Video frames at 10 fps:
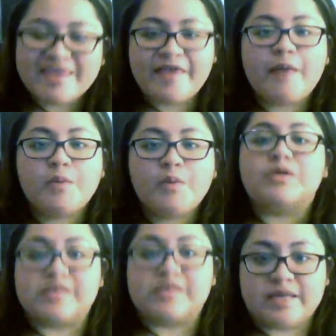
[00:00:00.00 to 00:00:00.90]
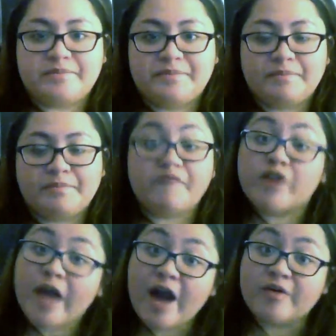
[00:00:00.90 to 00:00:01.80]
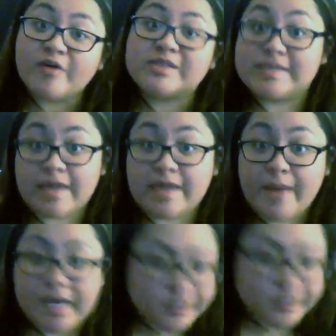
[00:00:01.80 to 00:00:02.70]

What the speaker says: that one we'll see. But for now, it's going to stay in the back.